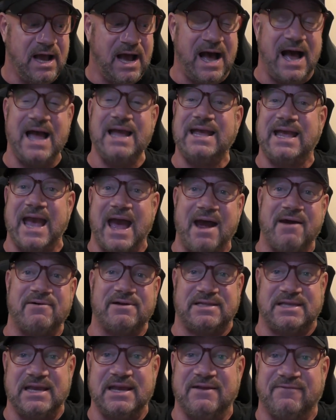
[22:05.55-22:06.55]
I
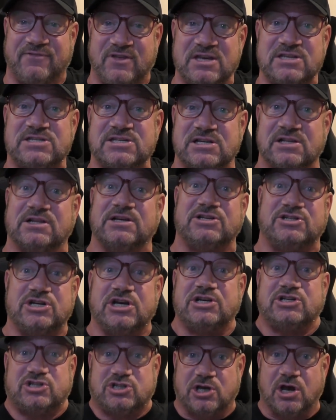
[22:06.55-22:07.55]
guarantee if this is a
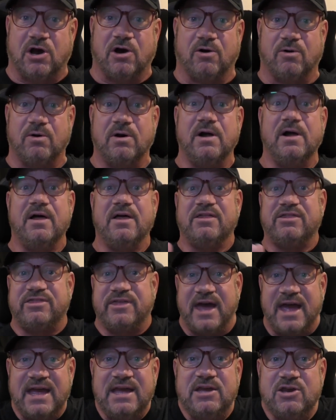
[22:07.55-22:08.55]
legit show,
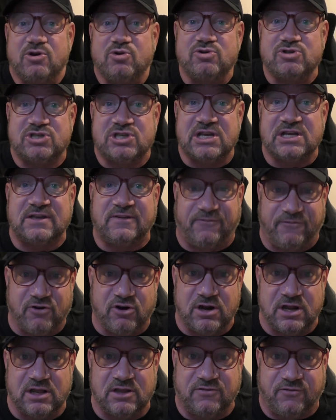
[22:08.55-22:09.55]
they use this
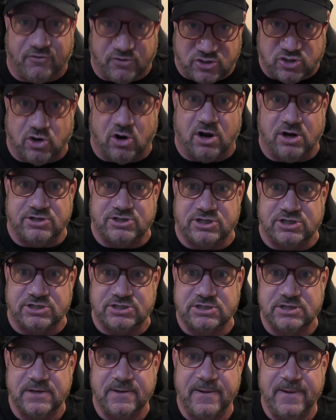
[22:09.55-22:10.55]
footage for
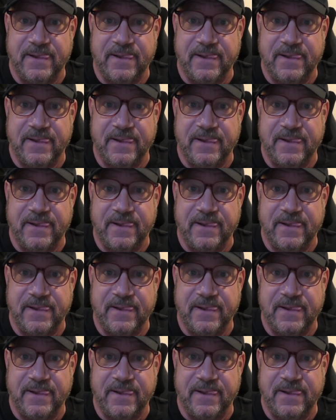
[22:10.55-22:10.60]
charges.